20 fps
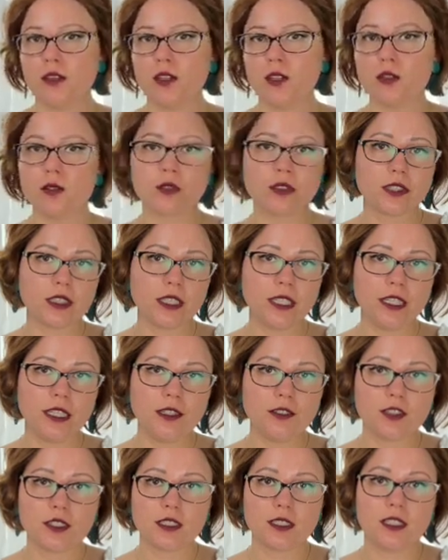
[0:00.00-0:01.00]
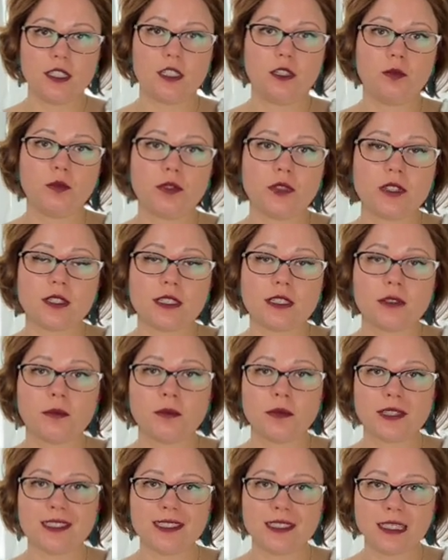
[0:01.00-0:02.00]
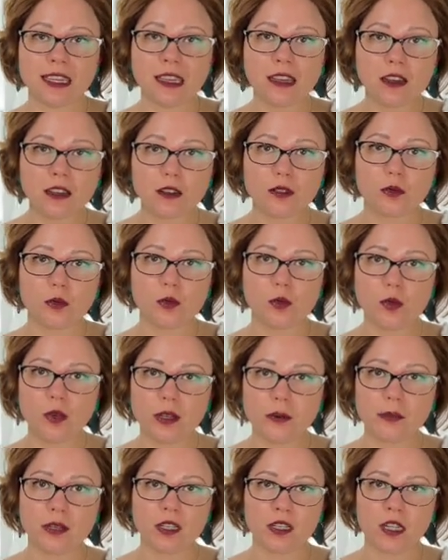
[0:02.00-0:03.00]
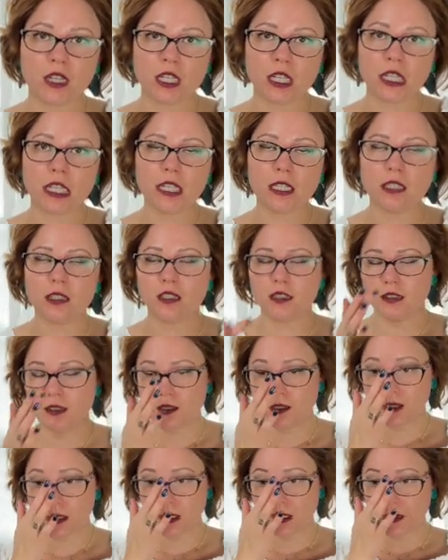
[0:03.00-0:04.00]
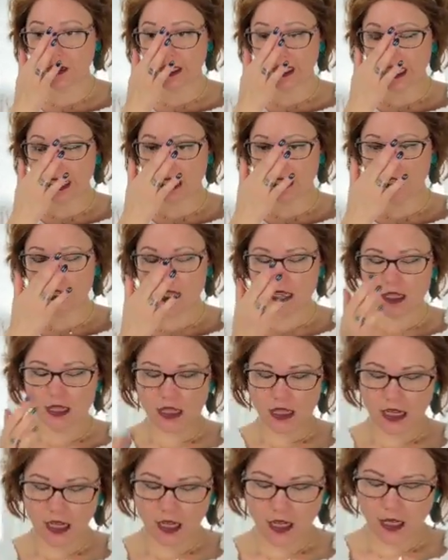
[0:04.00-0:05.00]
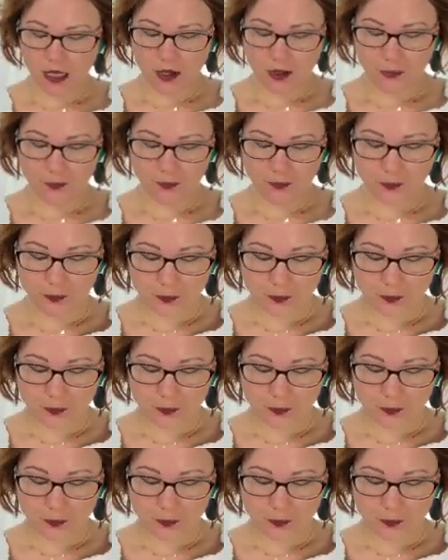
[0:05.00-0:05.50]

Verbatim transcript: you really just need to put some zinc ointment on it, okay? Um,